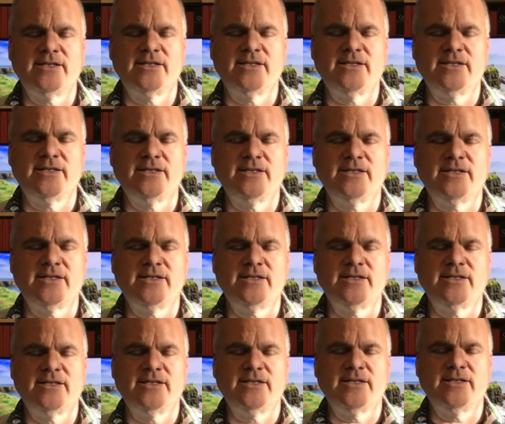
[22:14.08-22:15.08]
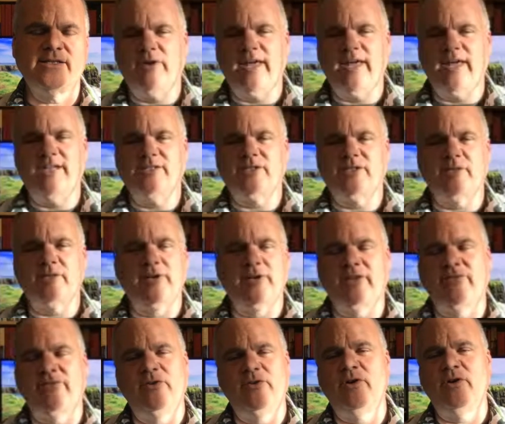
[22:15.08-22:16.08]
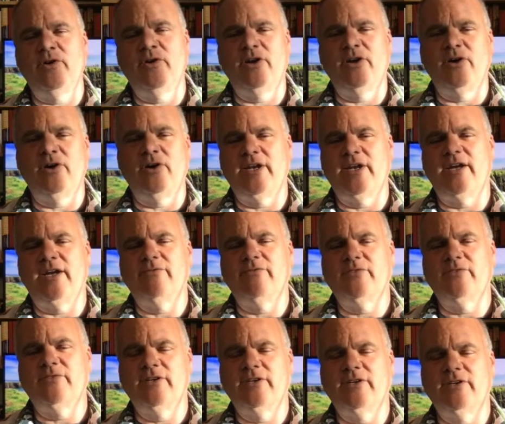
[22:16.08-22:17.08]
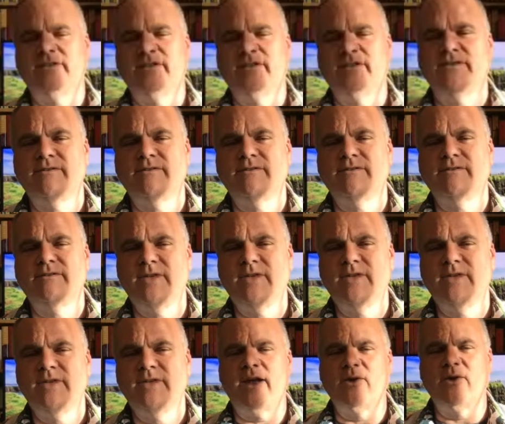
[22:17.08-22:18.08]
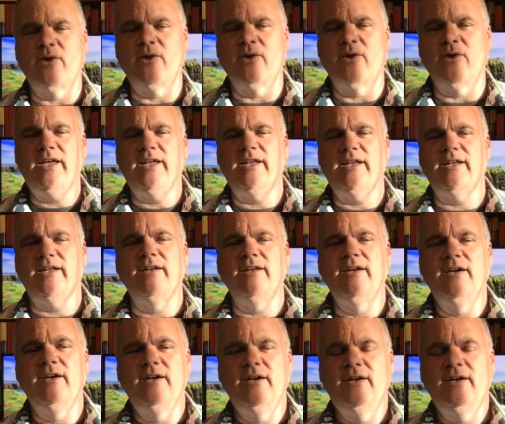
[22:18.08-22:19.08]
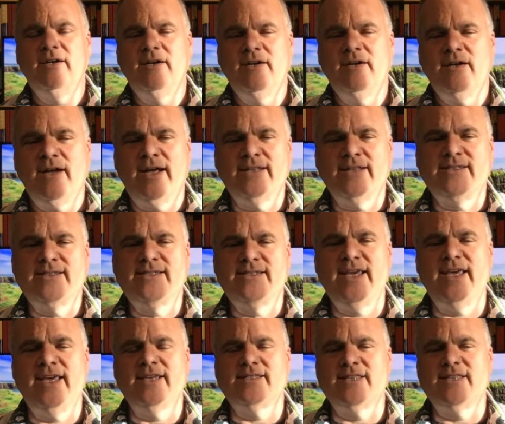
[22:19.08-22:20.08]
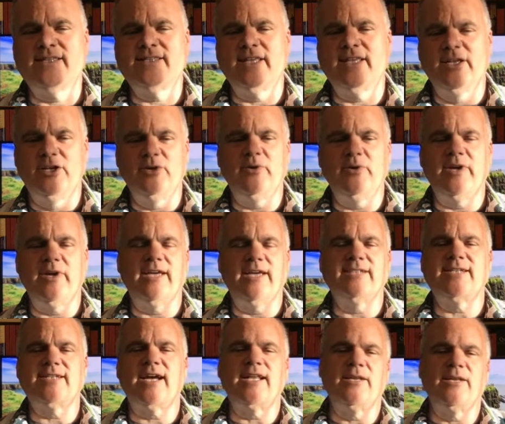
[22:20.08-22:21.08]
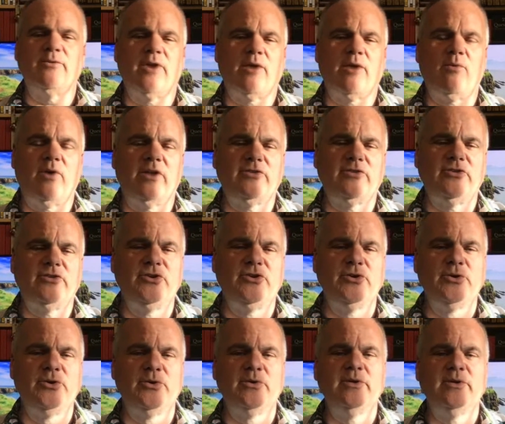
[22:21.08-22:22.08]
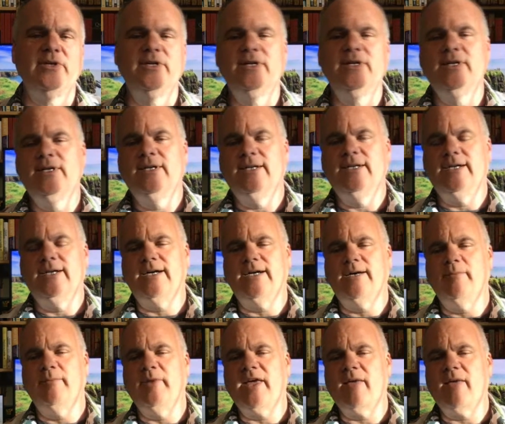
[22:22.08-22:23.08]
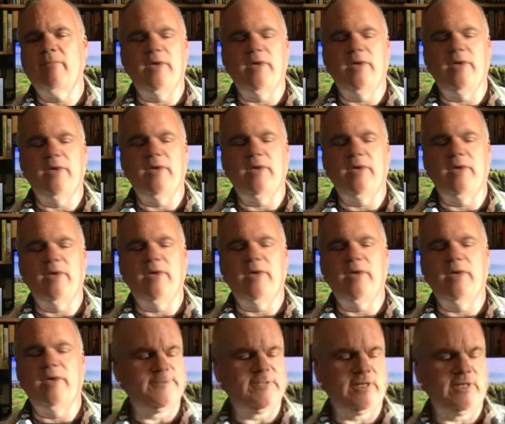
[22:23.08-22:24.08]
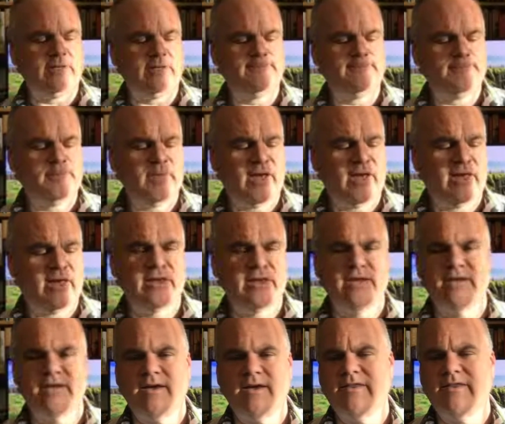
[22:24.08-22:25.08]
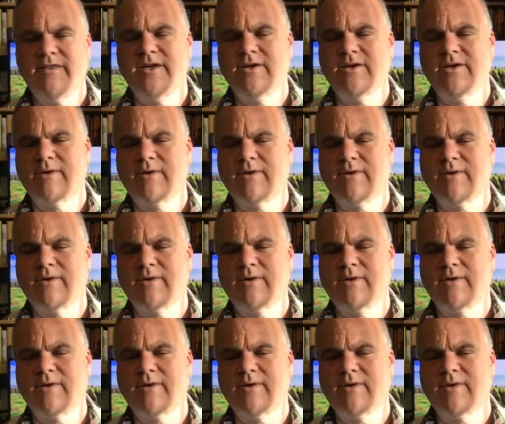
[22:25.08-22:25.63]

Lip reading: it gives you a code answer, but if you don't know enough to know how to read and see, is this thing doing exactly what I want it to do, it can be a problem. So yeah, I think you're right,